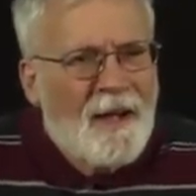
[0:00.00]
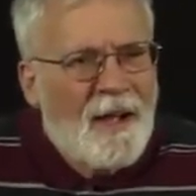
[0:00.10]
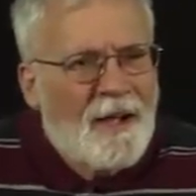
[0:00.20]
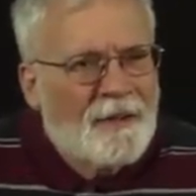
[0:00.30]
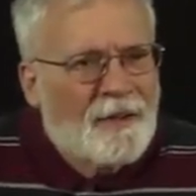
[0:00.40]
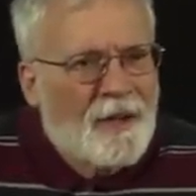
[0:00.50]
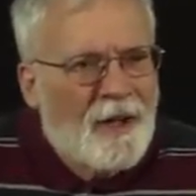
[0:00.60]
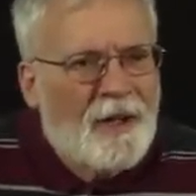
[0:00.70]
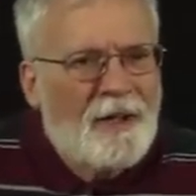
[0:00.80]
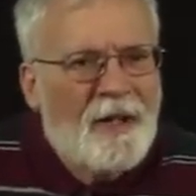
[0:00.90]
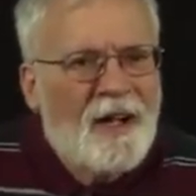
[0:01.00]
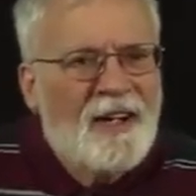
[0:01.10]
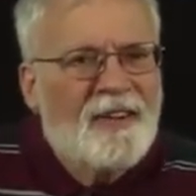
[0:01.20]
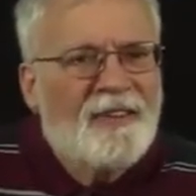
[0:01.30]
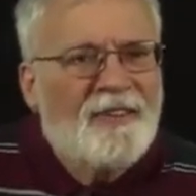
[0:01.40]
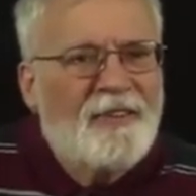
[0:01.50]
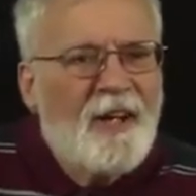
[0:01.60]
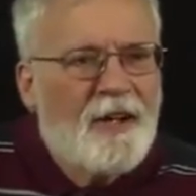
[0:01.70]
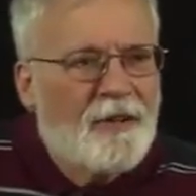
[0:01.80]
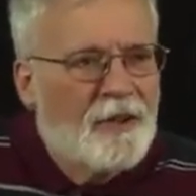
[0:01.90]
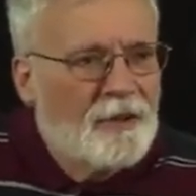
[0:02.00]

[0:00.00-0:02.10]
And God said.